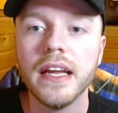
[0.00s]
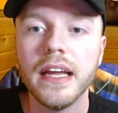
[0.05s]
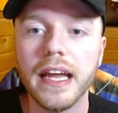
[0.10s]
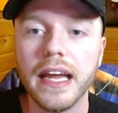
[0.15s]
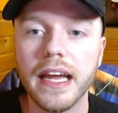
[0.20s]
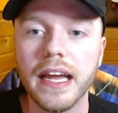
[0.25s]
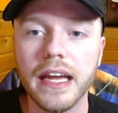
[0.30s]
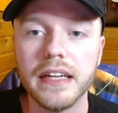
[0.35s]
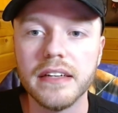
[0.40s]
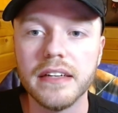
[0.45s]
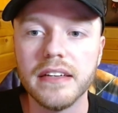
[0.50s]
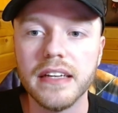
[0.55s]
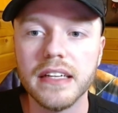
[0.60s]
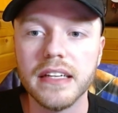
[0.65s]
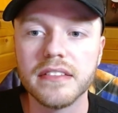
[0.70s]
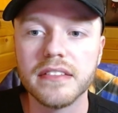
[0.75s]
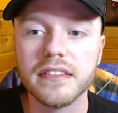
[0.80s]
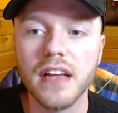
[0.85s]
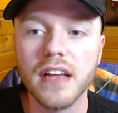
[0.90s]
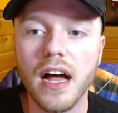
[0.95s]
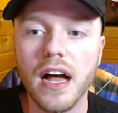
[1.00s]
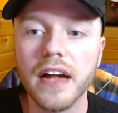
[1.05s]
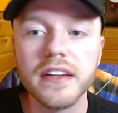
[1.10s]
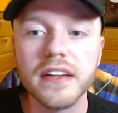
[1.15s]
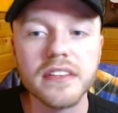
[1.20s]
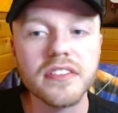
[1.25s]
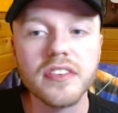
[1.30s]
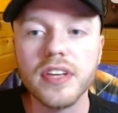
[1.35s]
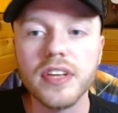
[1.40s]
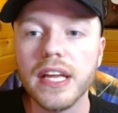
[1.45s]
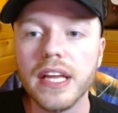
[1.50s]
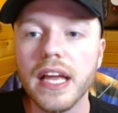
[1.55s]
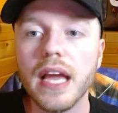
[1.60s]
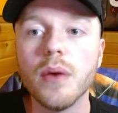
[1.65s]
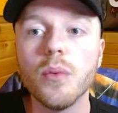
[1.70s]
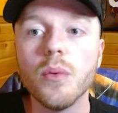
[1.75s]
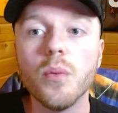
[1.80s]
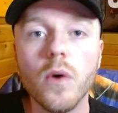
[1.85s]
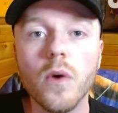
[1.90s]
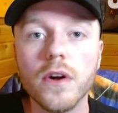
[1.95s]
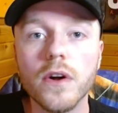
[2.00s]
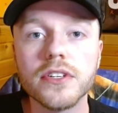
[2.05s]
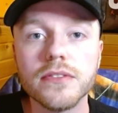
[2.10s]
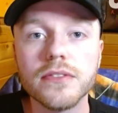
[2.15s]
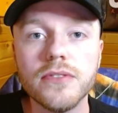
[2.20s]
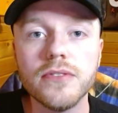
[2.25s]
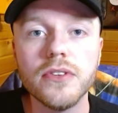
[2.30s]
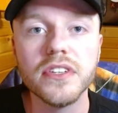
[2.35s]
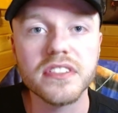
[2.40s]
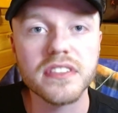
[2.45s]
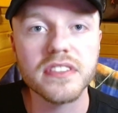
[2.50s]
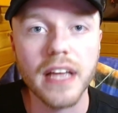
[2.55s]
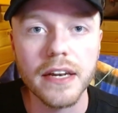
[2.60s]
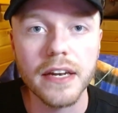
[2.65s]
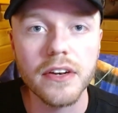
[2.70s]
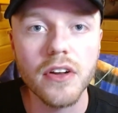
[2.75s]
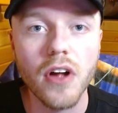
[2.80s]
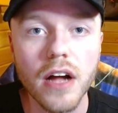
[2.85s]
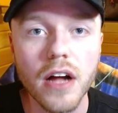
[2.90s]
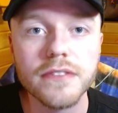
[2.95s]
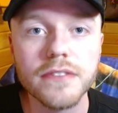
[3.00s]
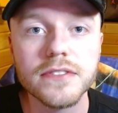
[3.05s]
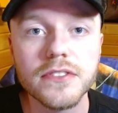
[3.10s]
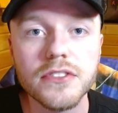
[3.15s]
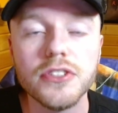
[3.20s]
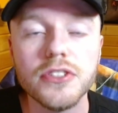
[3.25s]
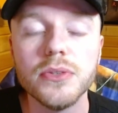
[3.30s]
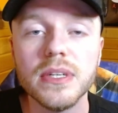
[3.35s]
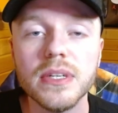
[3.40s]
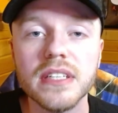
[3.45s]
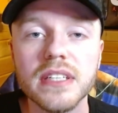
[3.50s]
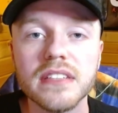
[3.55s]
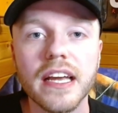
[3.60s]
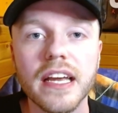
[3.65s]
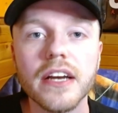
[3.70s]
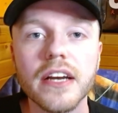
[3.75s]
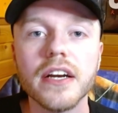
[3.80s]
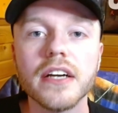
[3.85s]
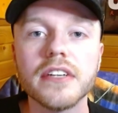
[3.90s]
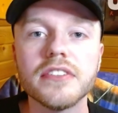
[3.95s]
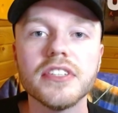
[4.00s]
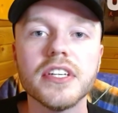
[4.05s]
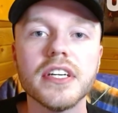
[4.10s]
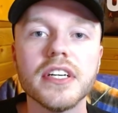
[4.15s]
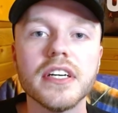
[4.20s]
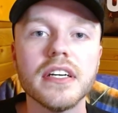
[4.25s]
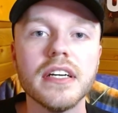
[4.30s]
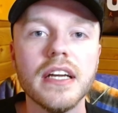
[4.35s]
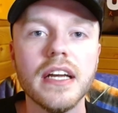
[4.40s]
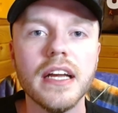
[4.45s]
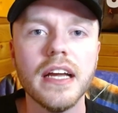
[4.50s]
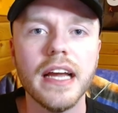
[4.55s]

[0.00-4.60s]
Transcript: And it's honestly a wonderful send off to his character.